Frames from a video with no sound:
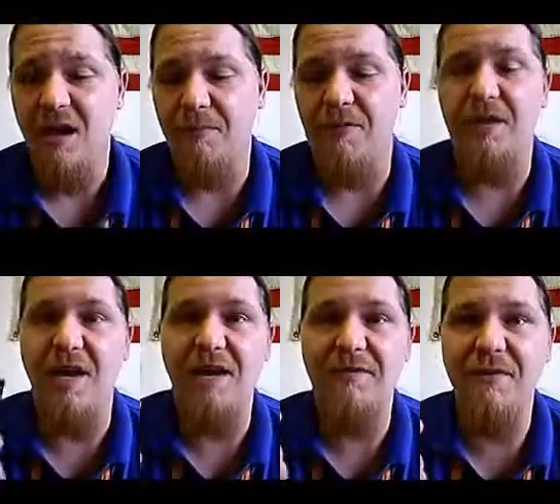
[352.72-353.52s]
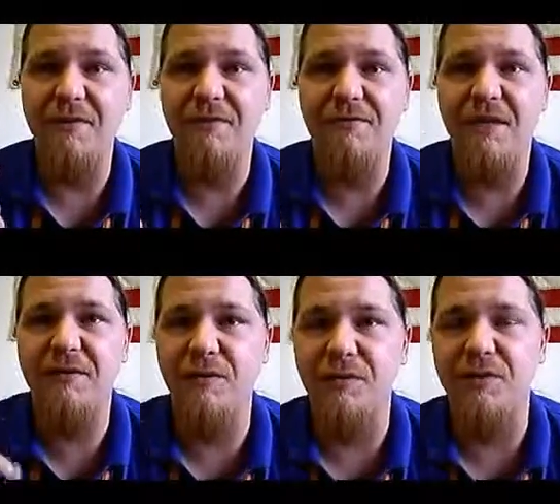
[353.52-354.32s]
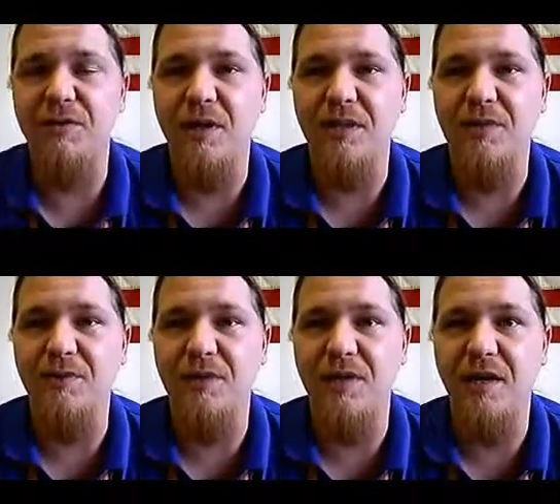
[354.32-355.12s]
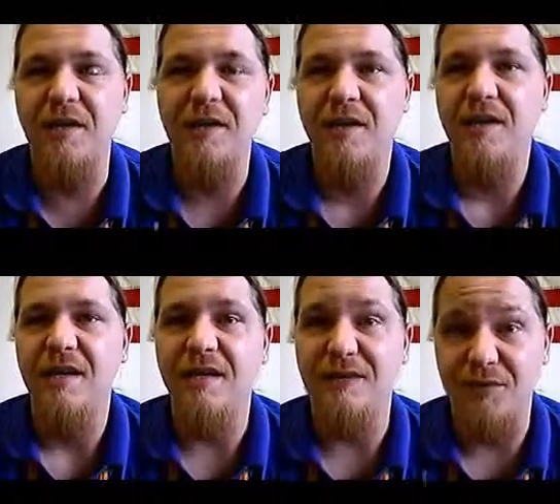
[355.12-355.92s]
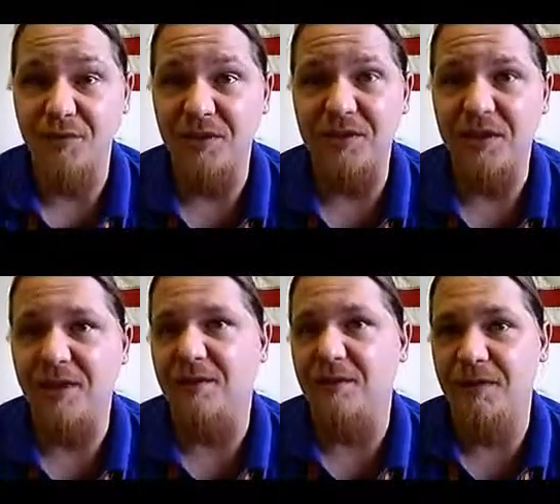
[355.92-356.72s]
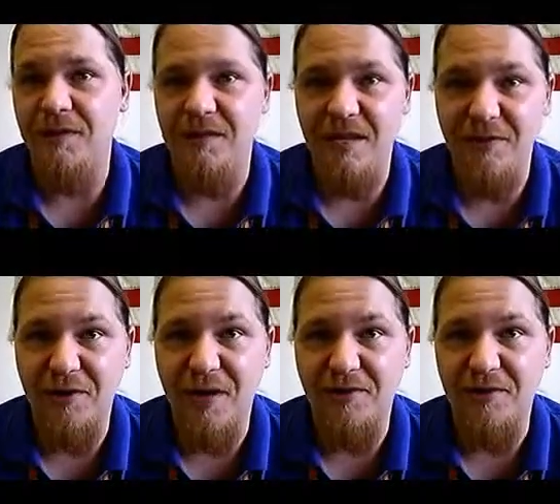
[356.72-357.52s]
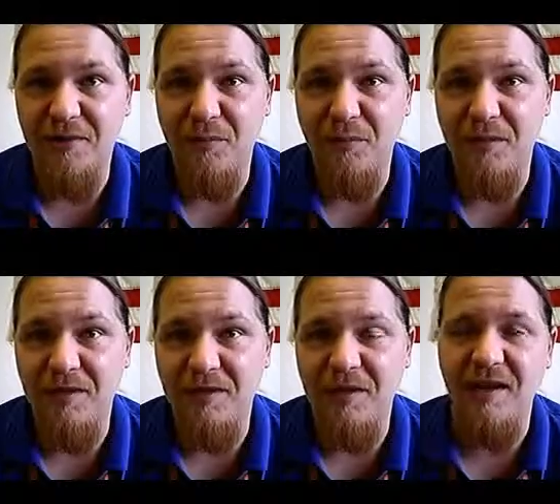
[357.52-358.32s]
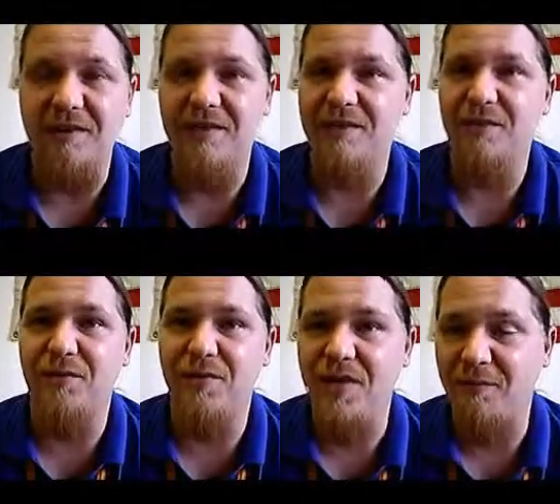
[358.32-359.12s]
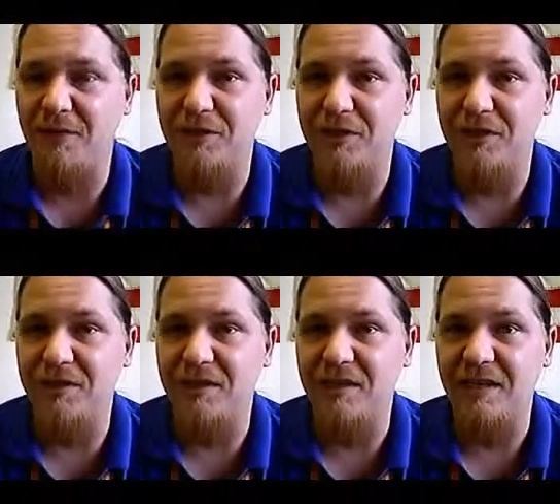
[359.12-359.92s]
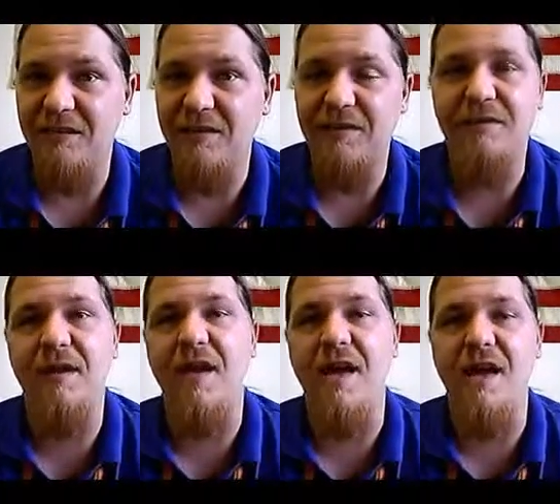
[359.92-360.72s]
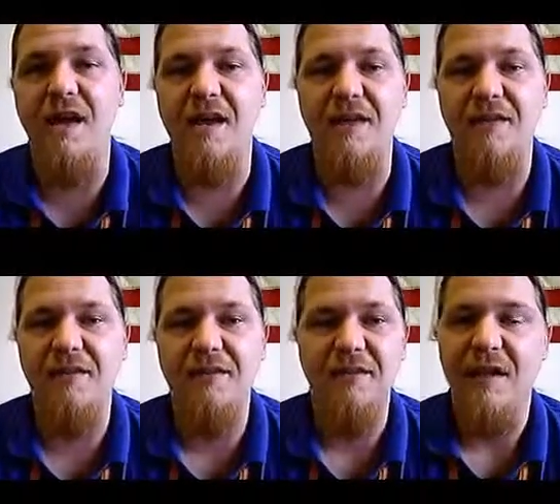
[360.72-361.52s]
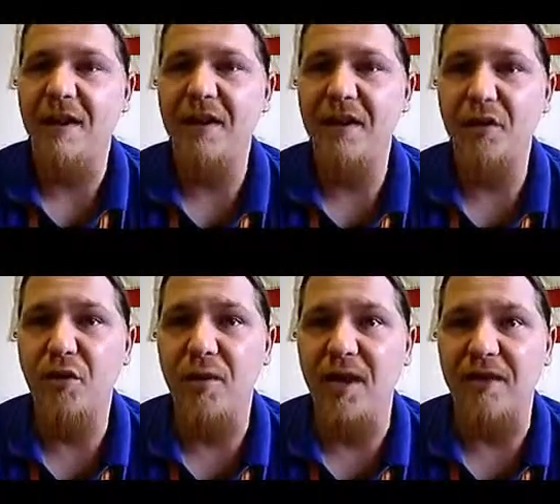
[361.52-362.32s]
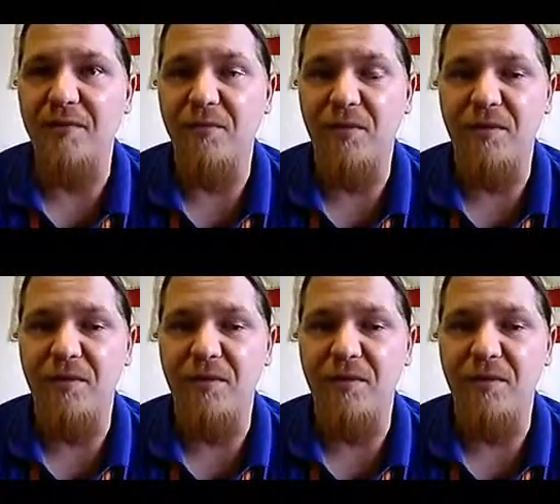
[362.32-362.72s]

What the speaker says: The coffee flavor, which is what I just put on, is really good. I really like to have a coffee in the morning, and I like to go and have my cherry in the evening, and I kind of go back and